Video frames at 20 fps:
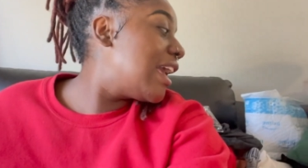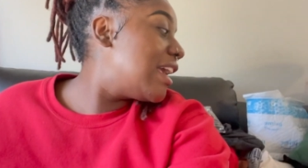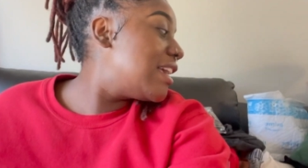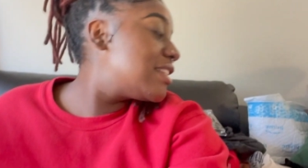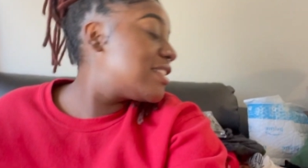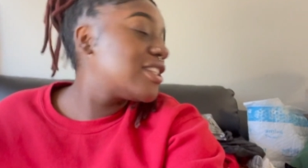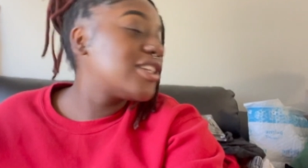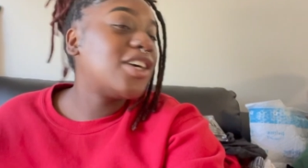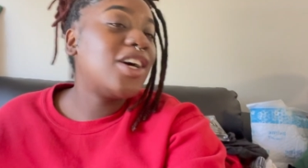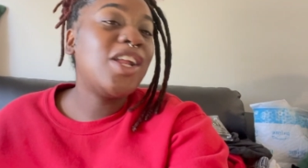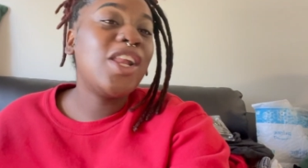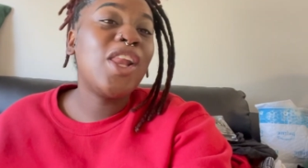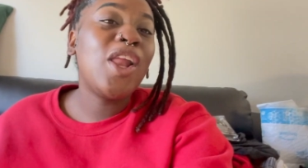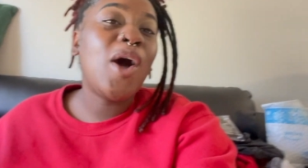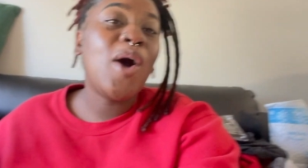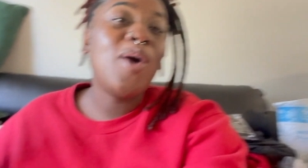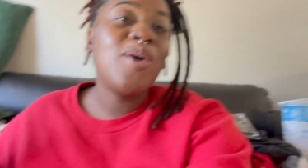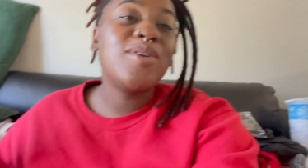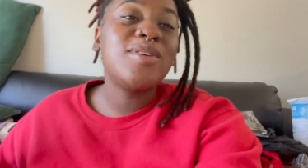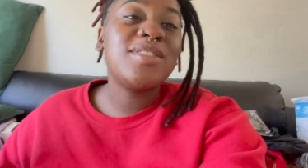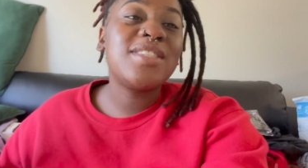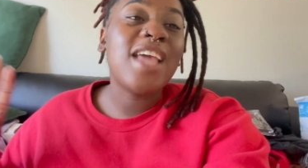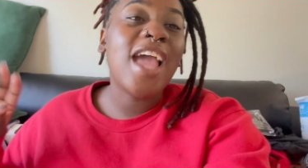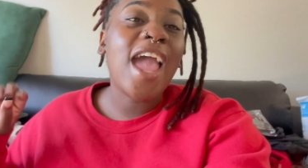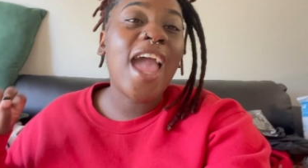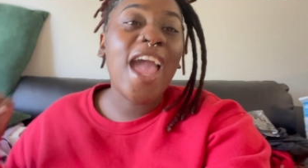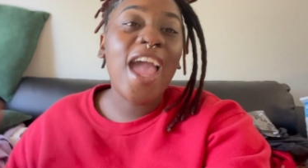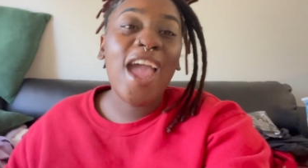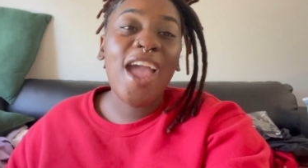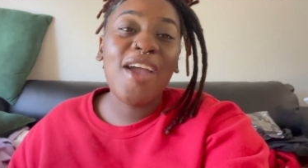it's clothes
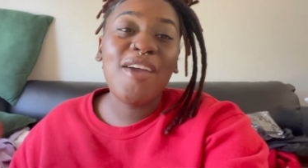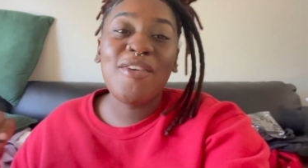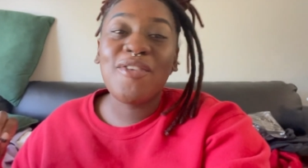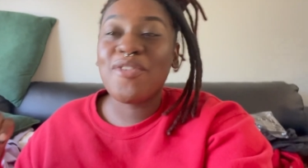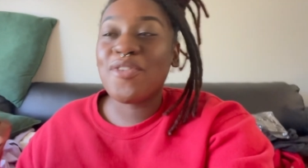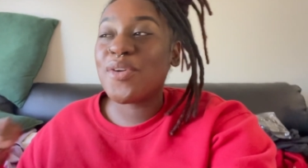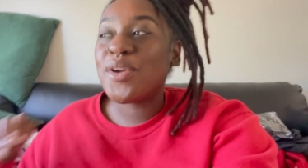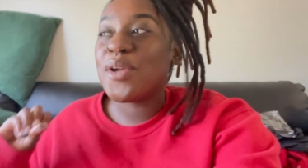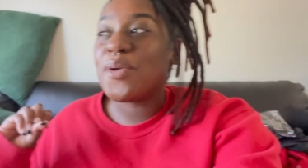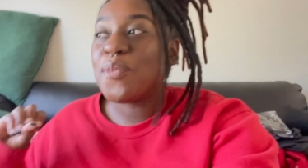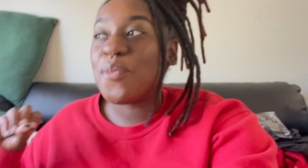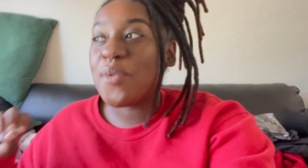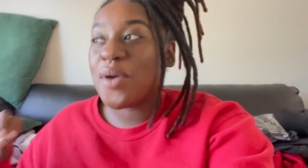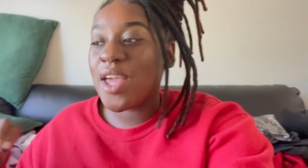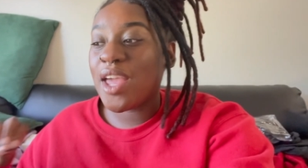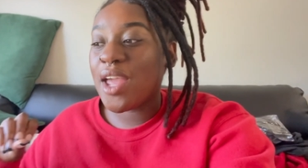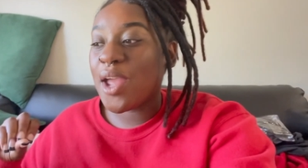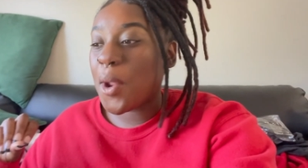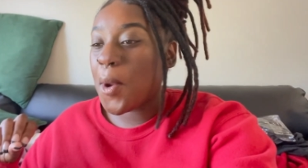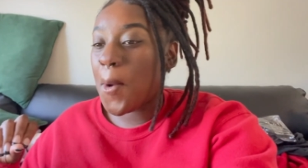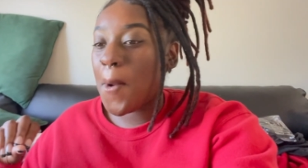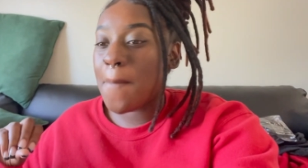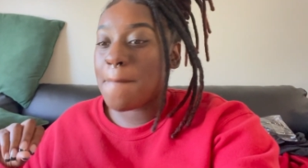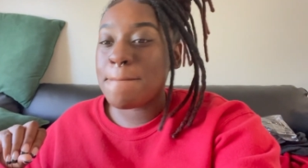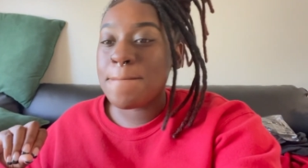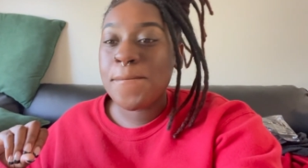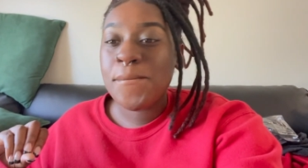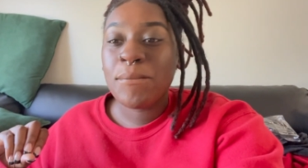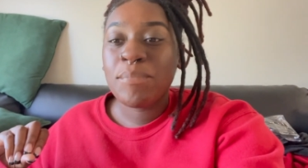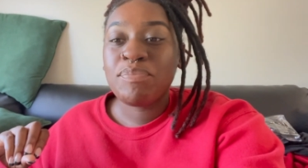everywhere.
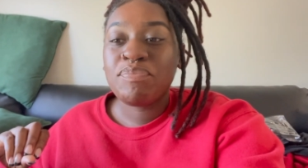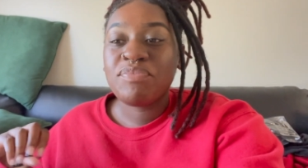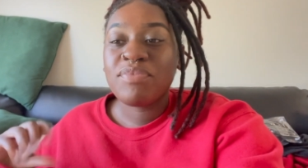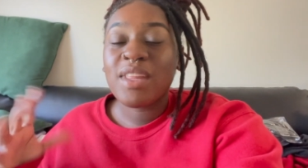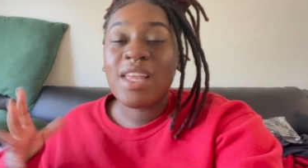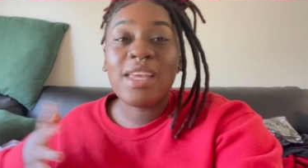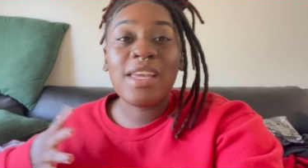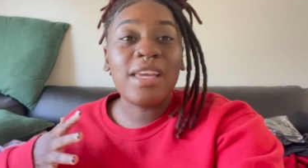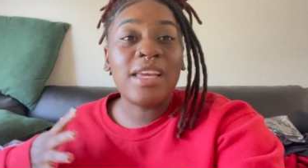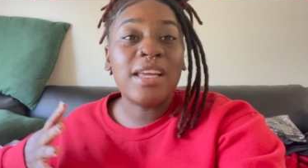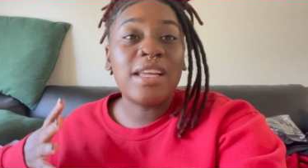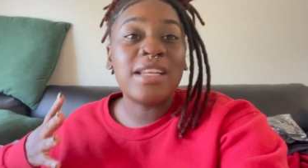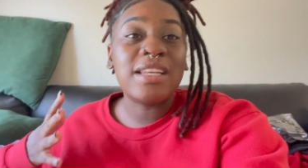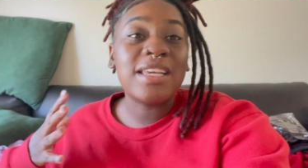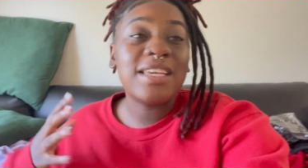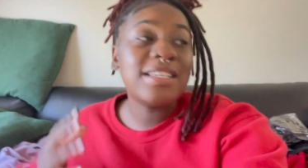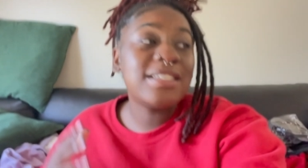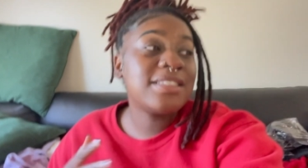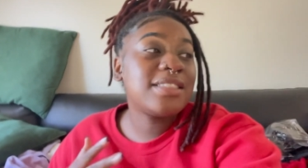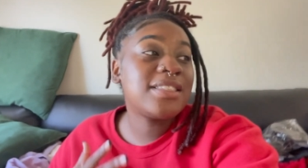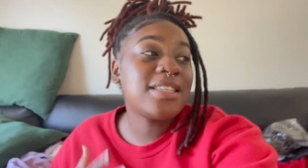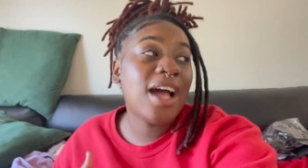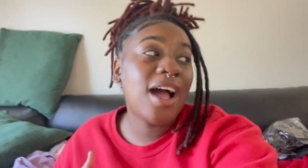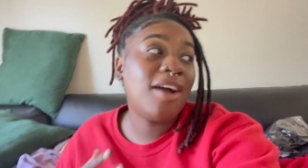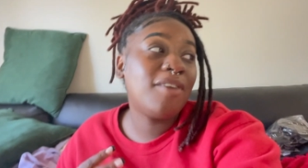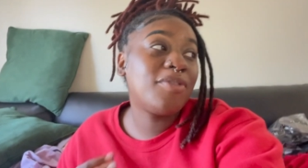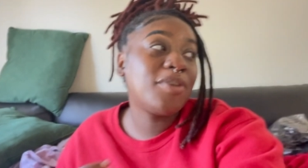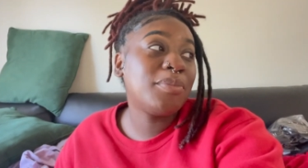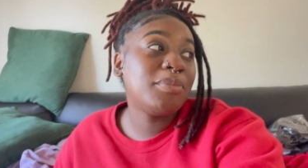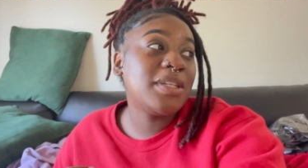And it's
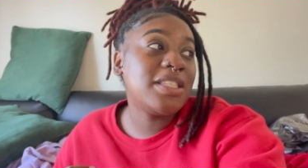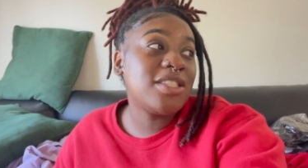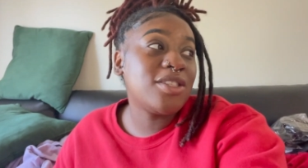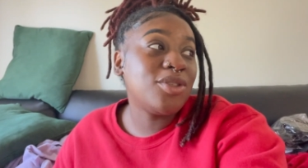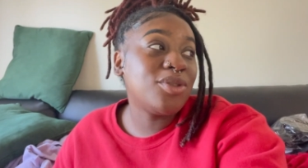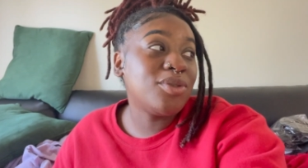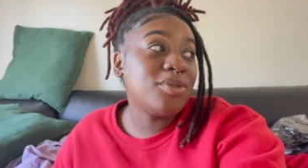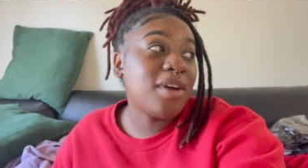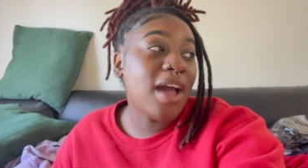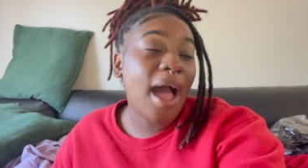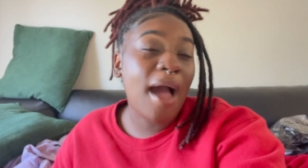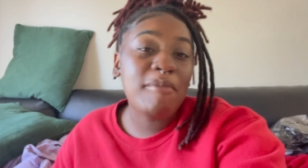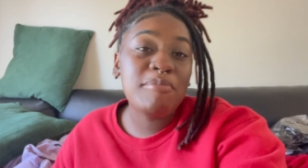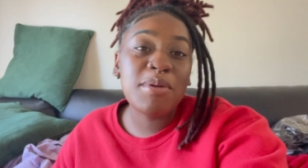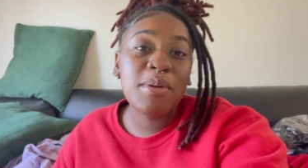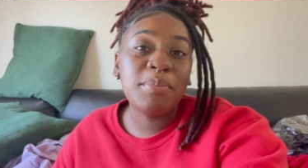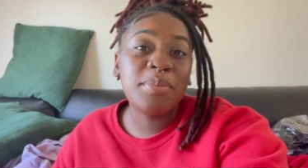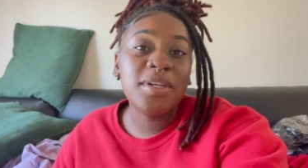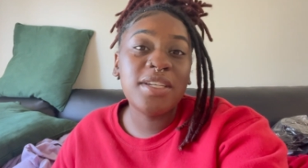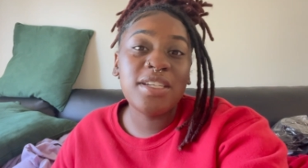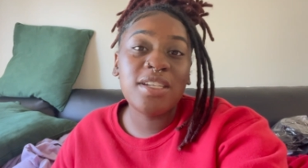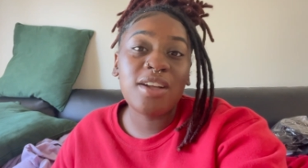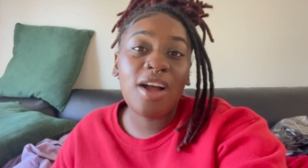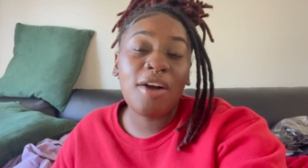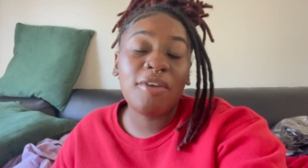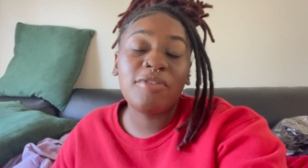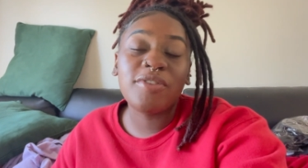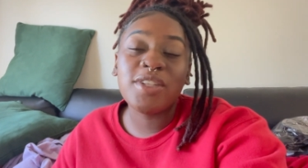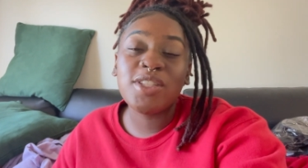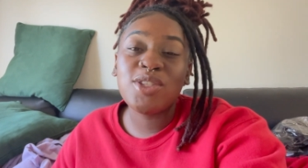time for me to do it. I've been putting it
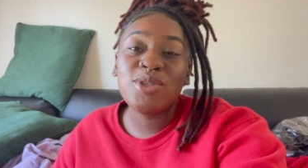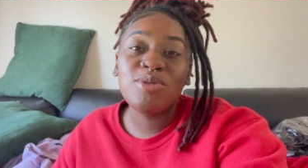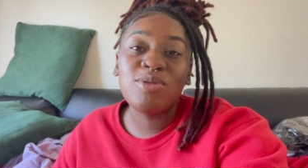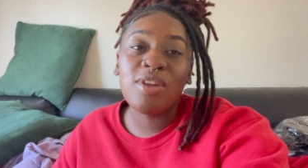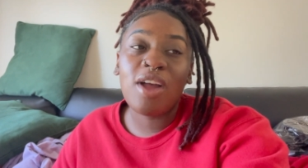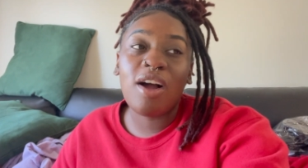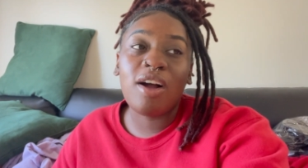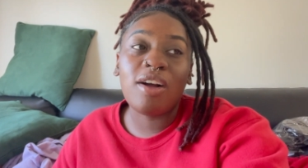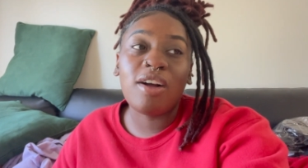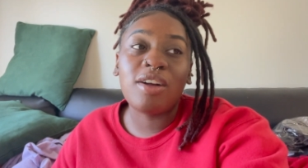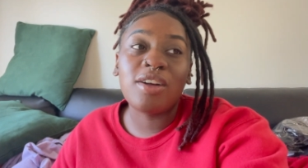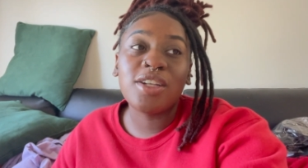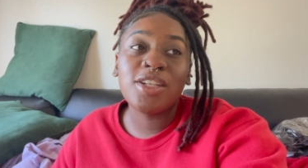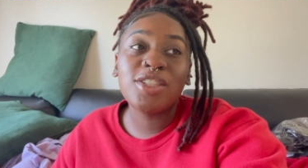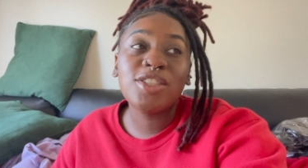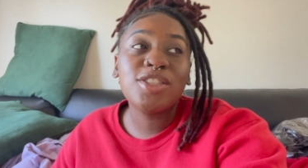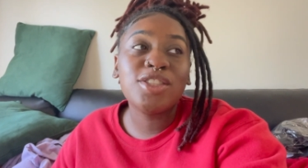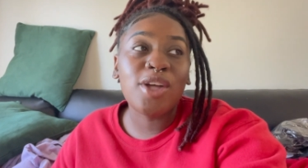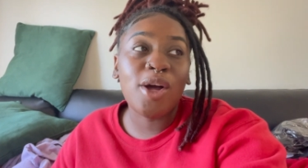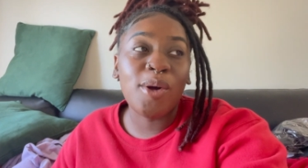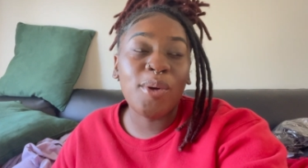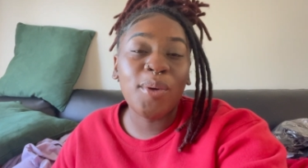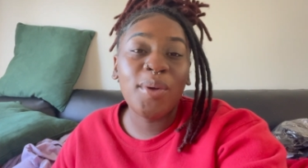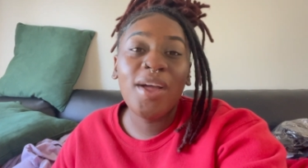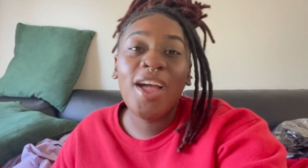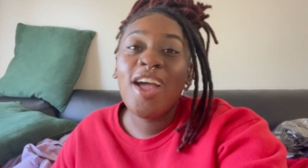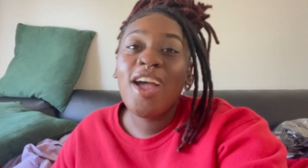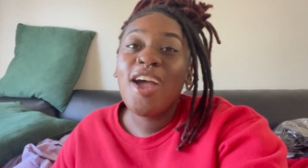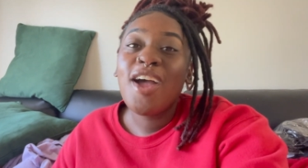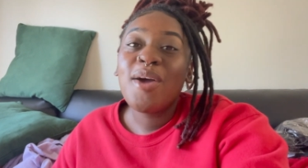off for too long. So,
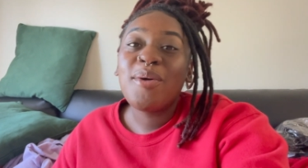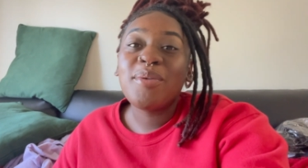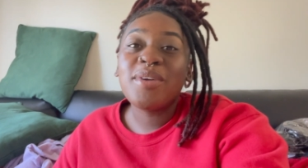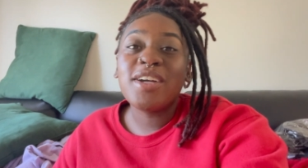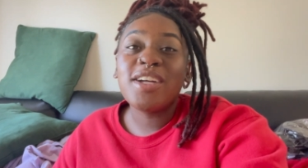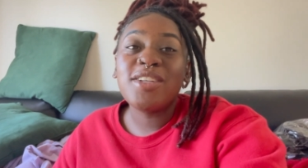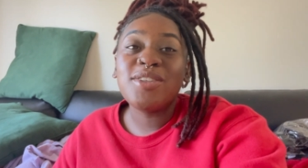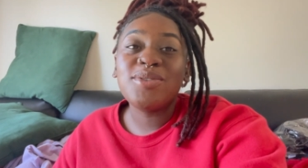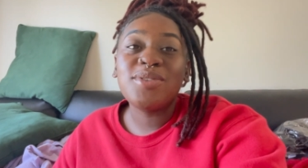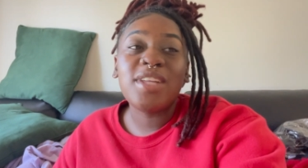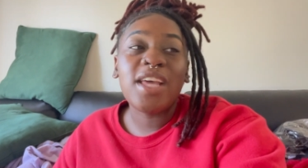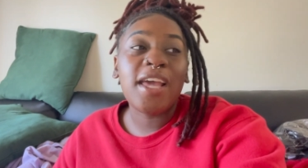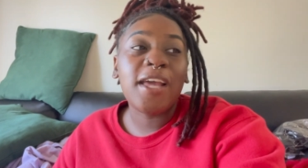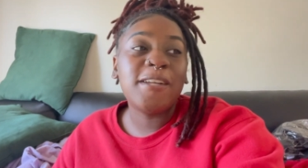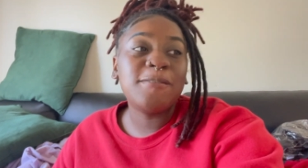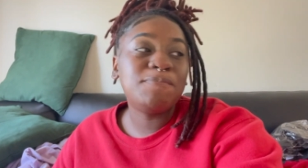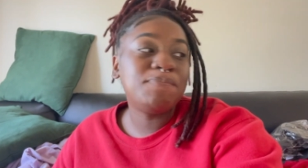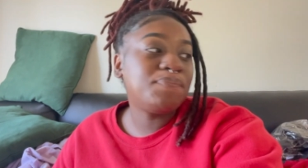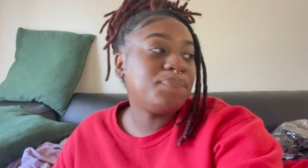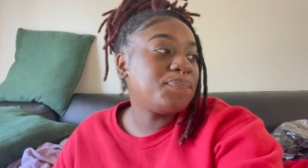we're going to do that